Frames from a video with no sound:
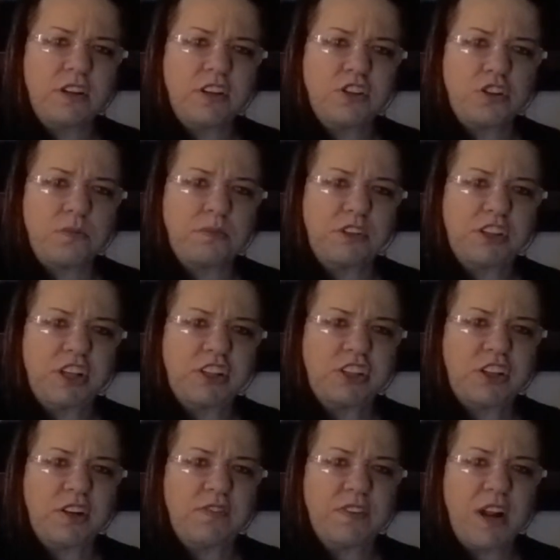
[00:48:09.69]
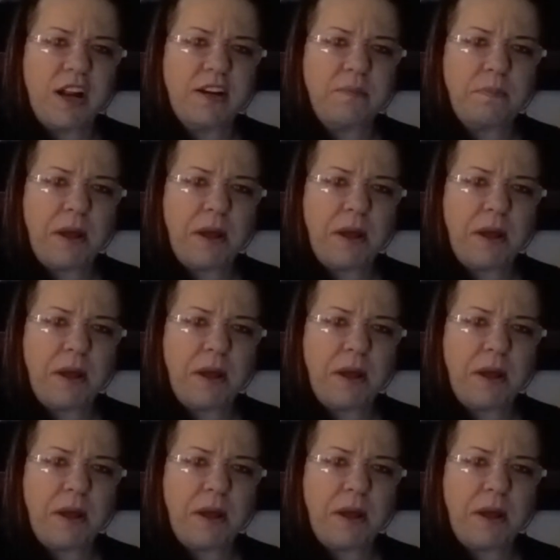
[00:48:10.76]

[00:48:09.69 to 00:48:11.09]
interpretation of Knight of